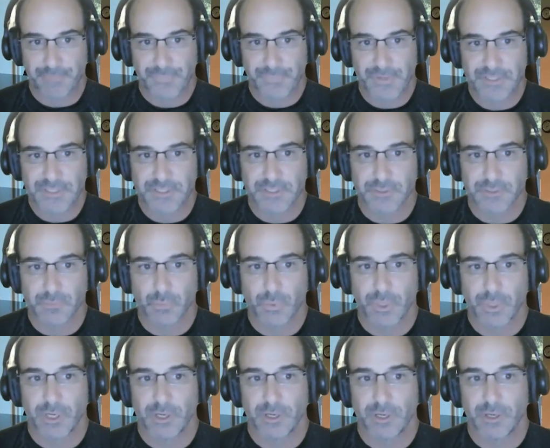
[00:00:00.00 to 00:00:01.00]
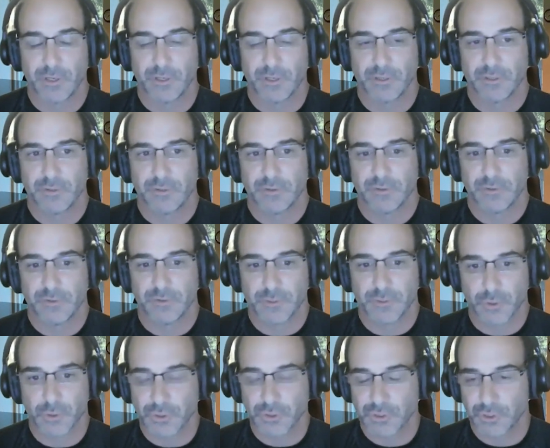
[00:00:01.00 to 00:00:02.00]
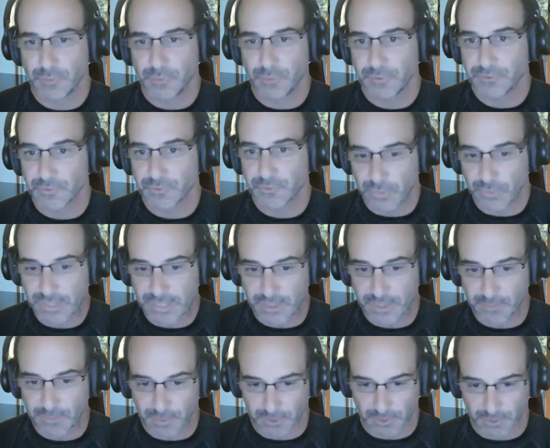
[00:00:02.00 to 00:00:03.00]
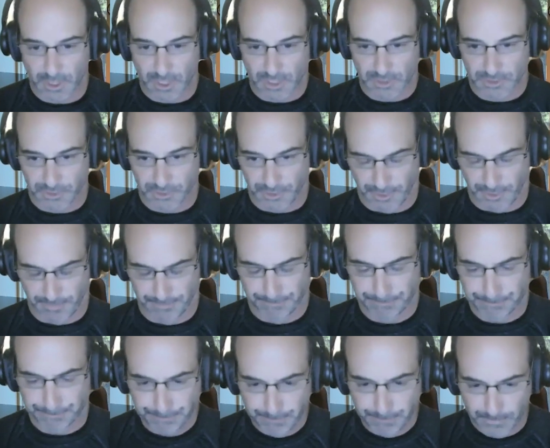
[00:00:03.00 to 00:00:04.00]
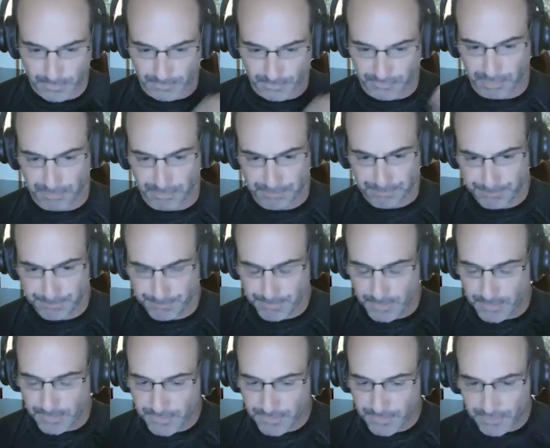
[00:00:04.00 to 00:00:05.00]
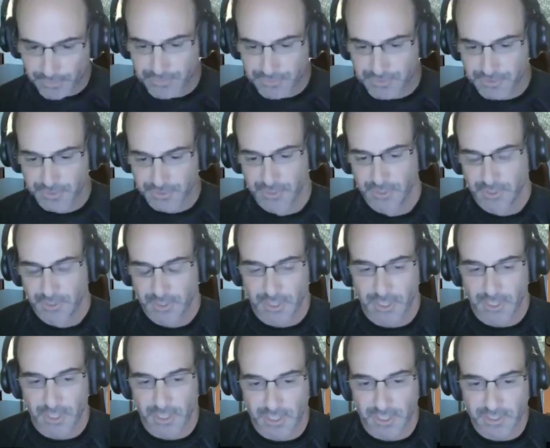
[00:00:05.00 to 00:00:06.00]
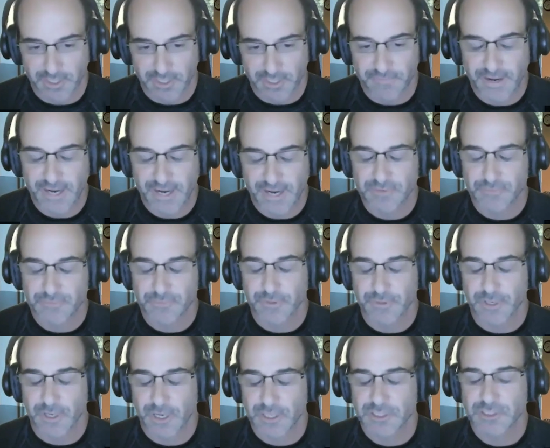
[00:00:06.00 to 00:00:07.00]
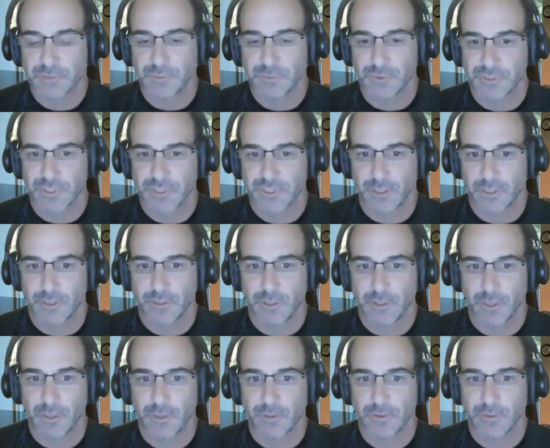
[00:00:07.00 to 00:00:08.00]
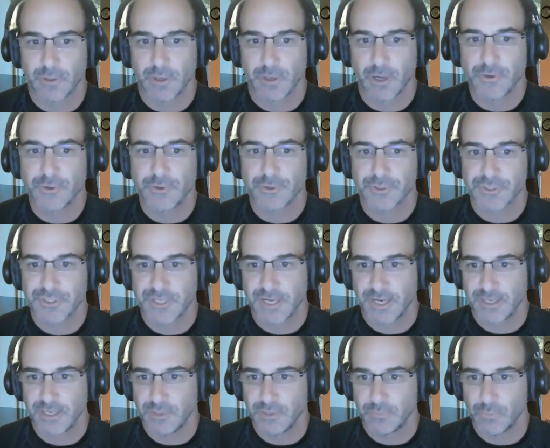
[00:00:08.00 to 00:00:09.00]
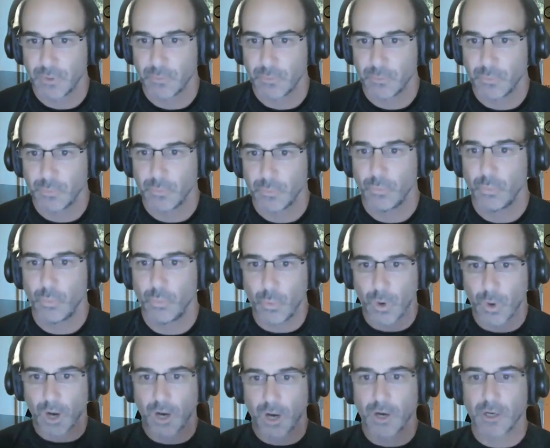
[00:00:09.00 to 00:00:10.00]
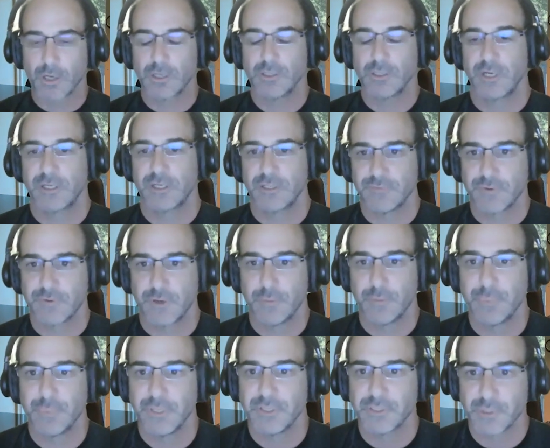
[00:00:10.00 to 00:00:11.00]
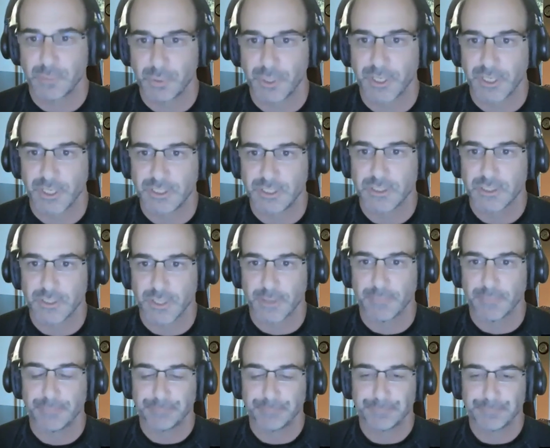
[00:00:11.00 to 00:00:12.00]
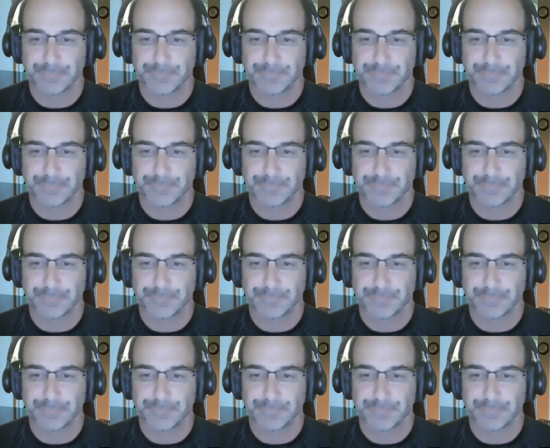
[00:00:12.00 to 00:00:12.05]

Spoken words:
this is where short term there's a win, but long term there's an advantage for the customers that are understanding what our collective companies are bringing to them.